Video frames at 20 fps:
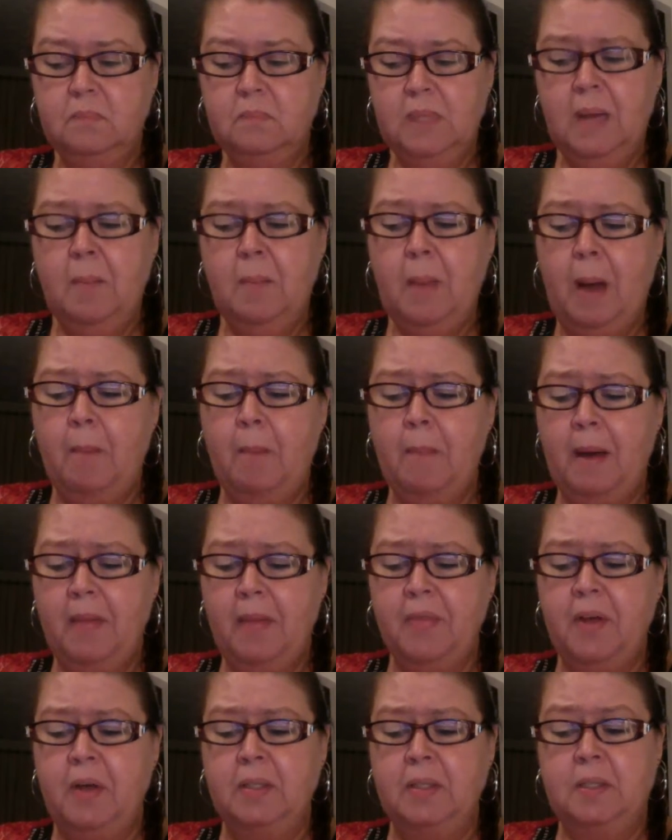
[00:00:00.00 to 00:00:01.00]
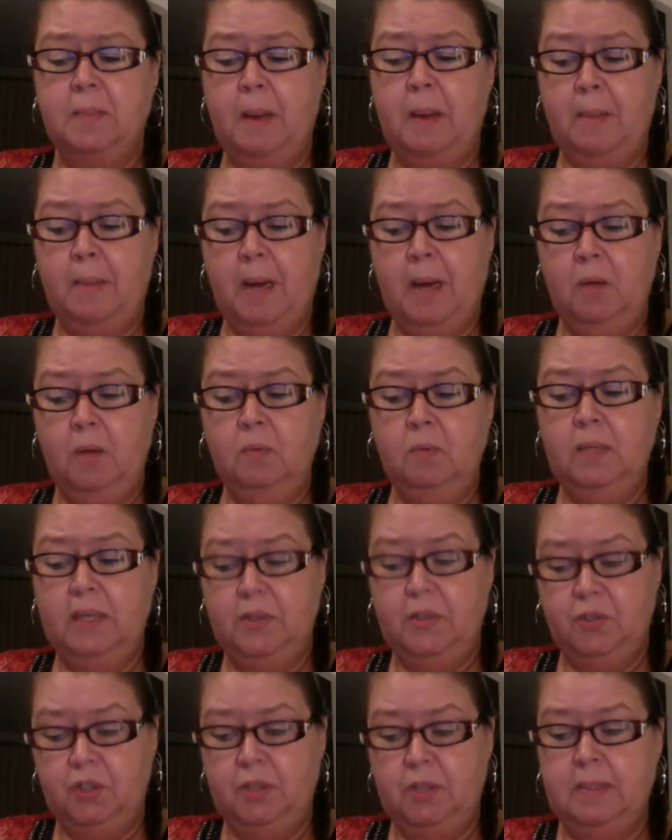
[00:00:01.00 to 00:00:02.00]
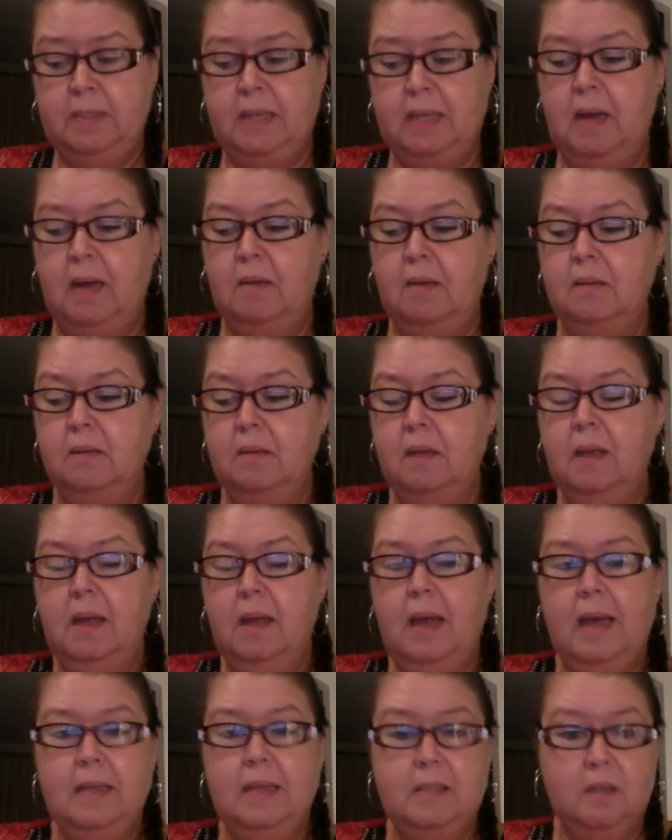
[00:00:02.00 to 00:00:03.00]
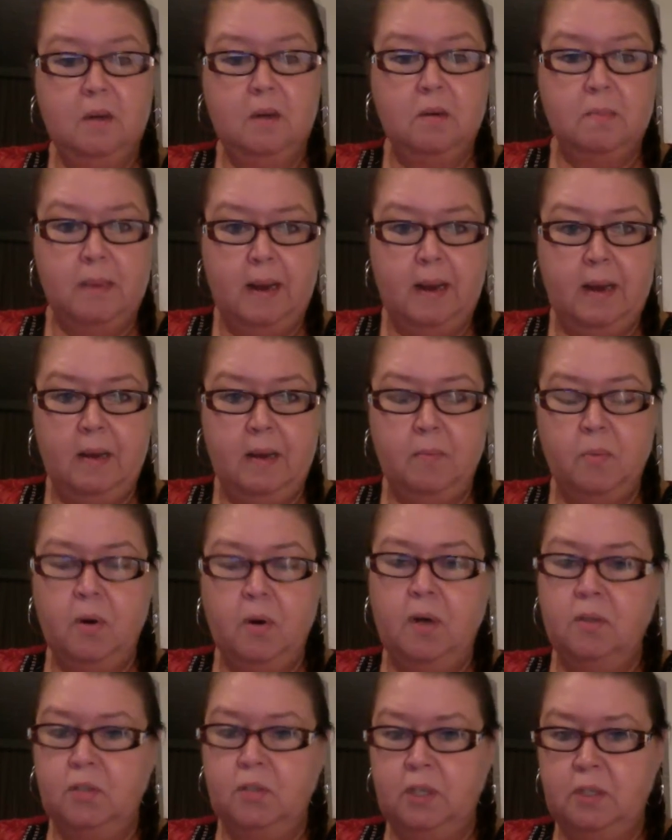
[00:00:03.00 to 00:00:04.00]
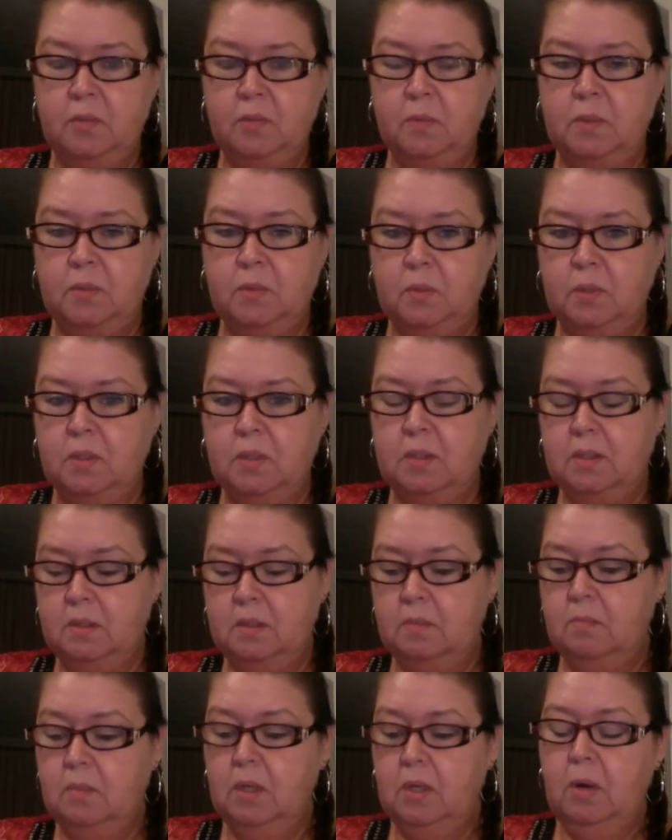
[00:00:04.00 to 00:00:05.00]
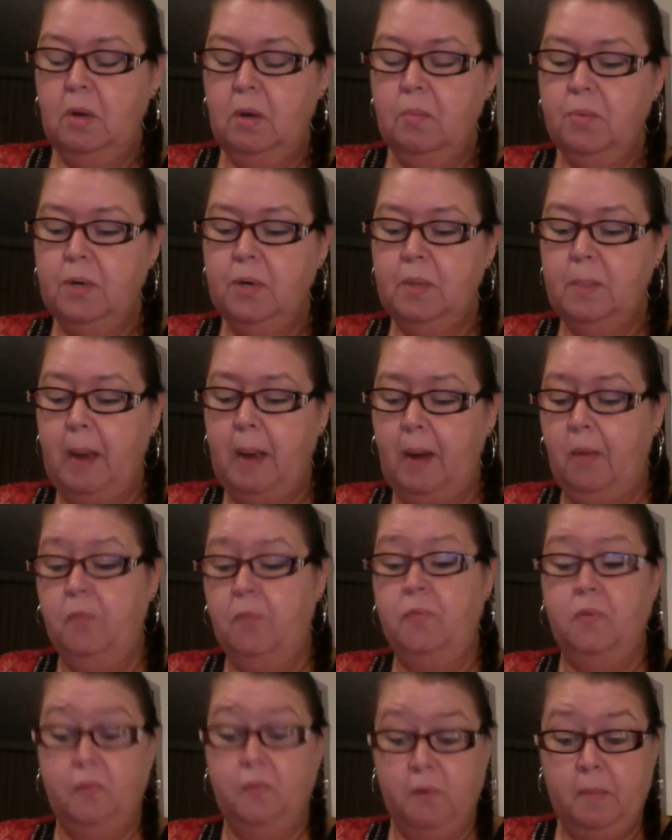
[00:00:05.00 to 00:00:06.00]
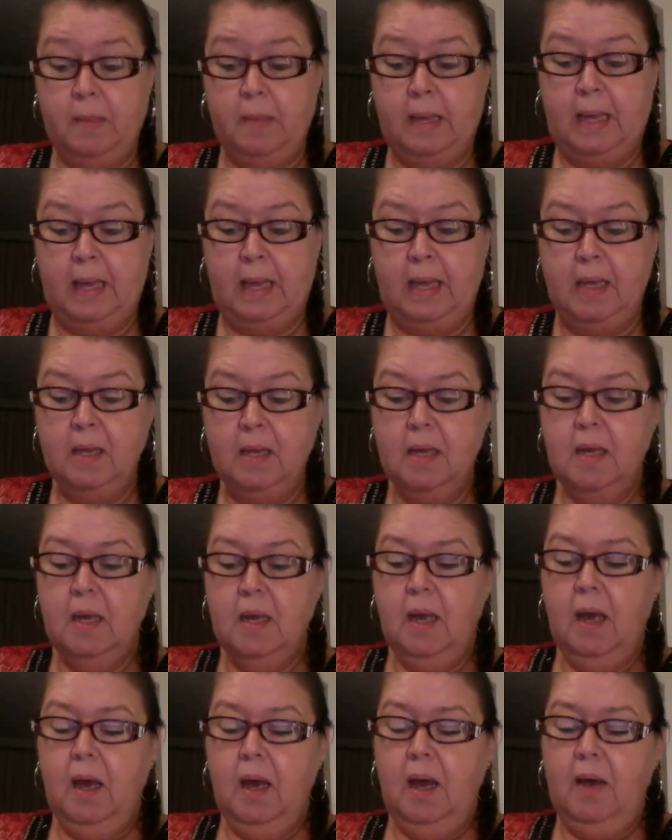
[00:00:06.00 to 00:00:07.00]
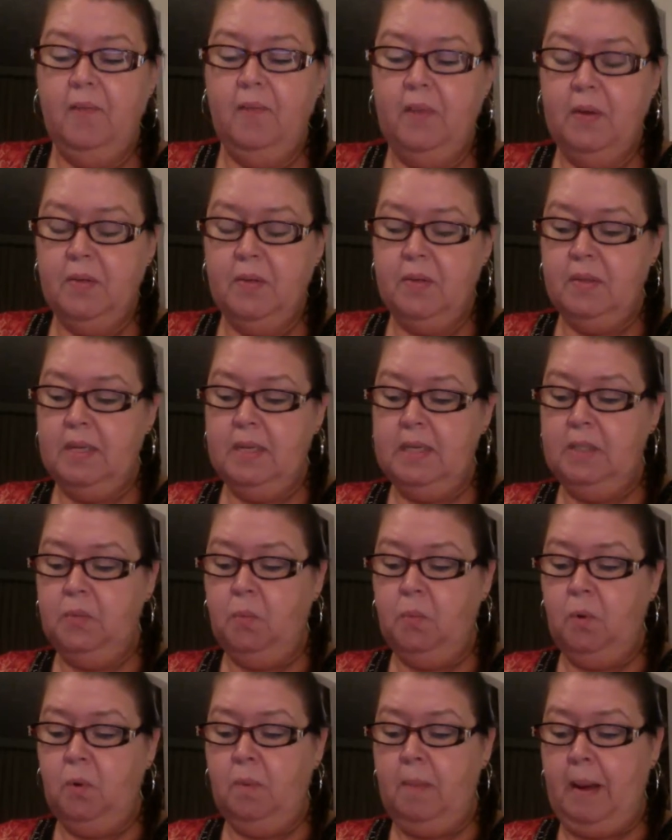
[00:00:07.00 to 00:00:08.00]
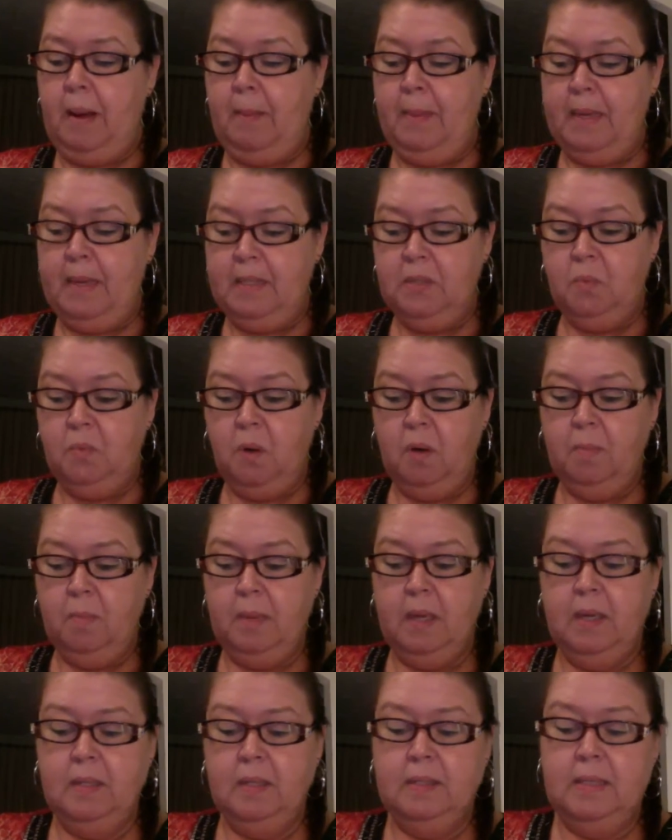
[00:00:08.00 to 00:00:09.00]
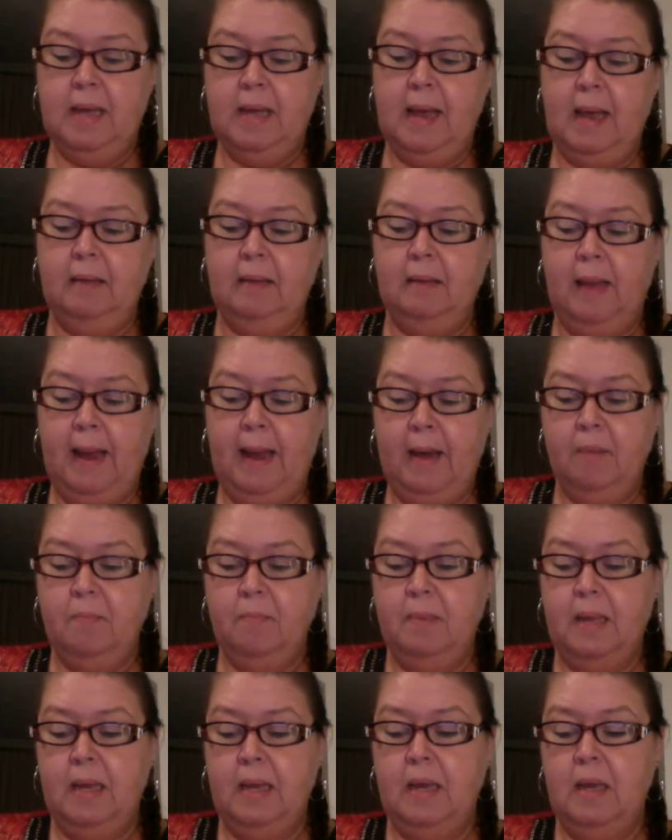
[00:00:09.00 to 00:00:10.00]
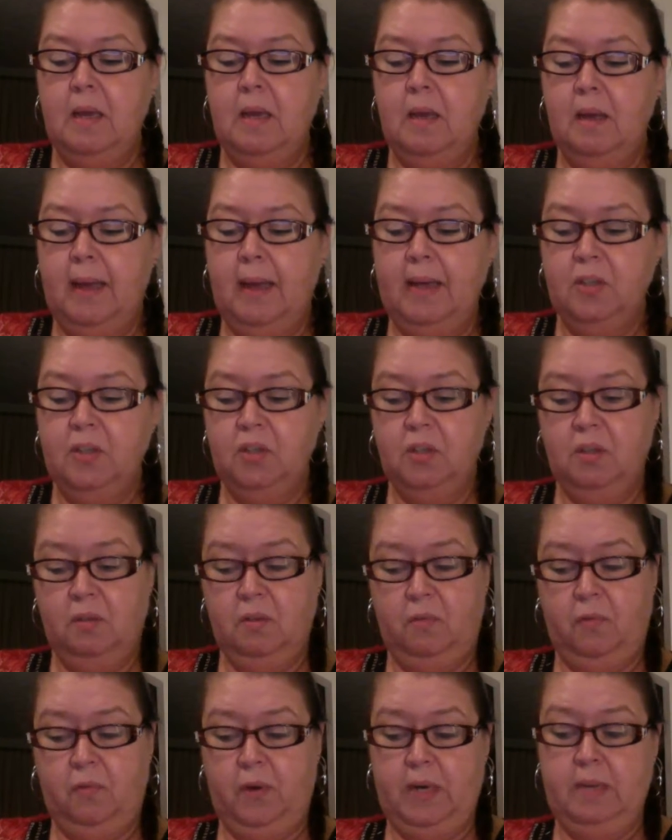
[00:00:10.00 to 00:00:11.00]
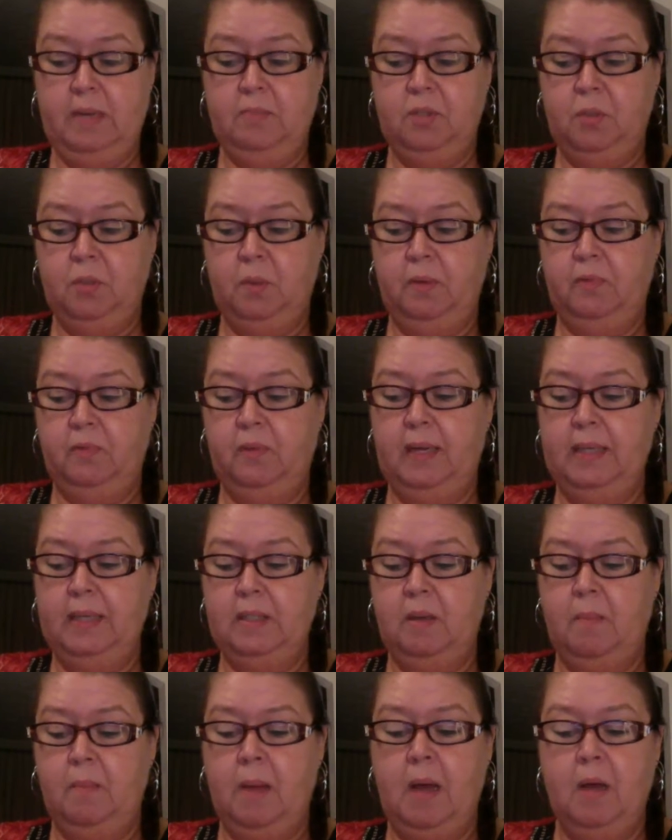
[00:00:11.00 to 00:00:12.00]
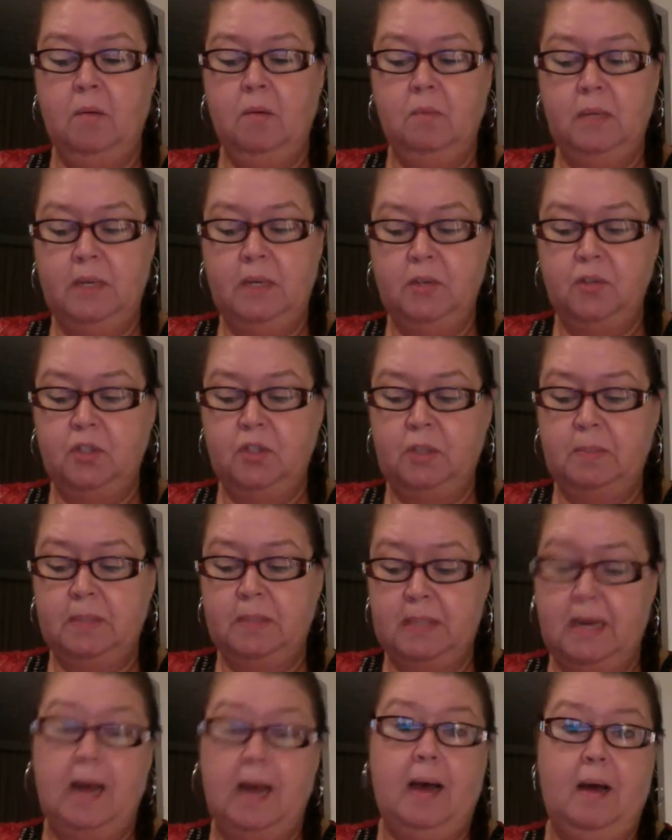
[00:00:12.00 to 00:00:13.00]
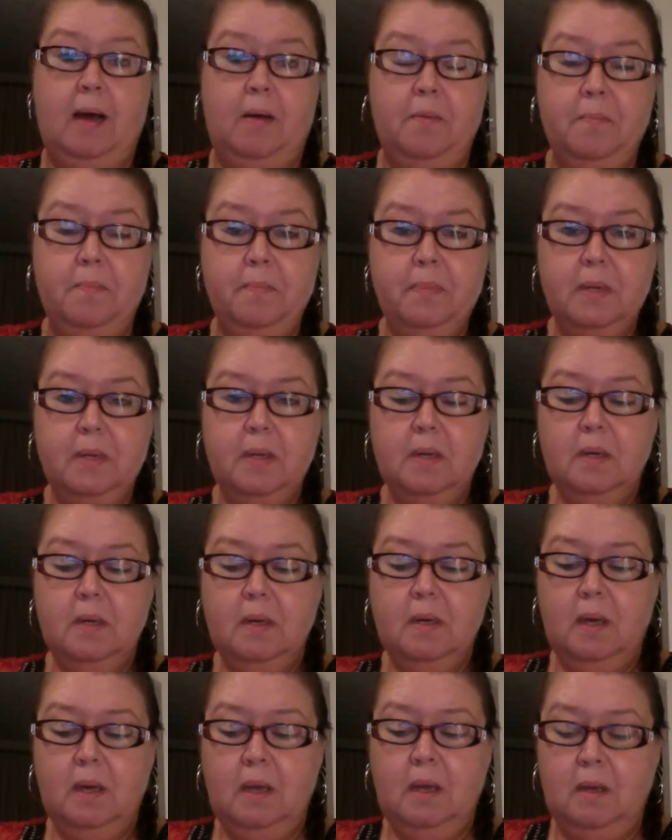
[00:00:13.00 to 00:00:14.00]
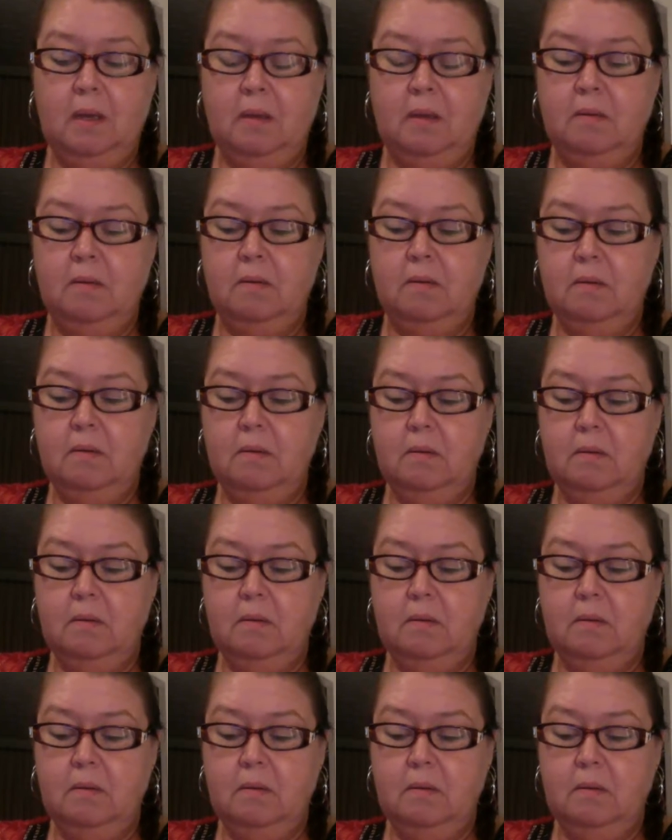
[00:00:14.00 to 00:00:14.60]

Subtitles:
about my thoughts about my own leadership style as a culminating project, which was pretty powerful for me. I felt that these were my best work because they allowed me actually the freedom to reflect on my own leadership style and